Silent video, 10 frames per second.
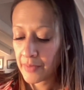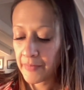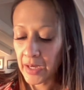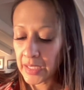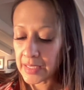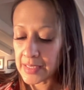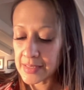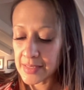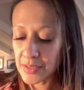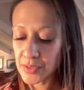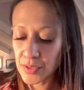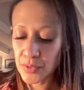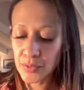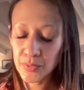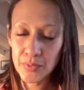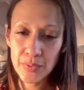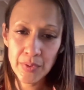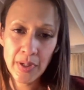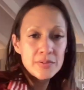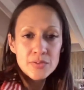very easy to do.
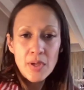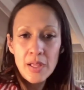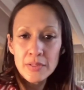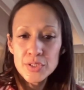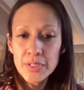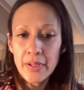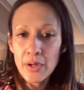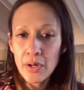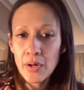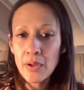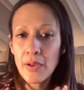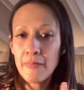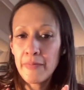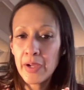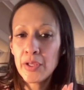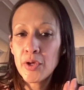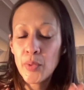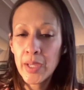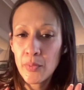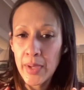So I'll share a very
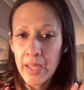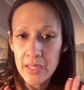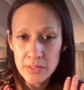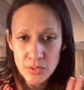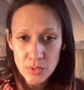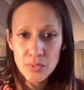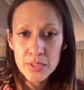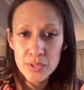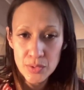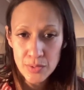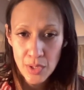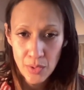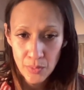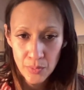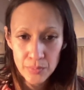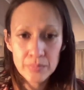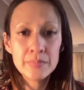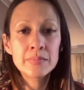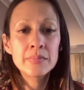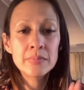quick way. As soon as you know
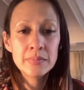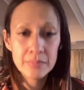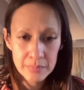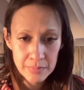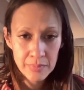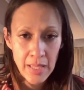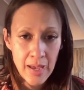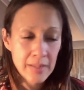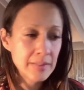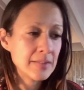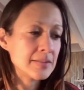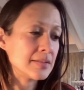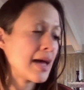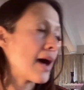that is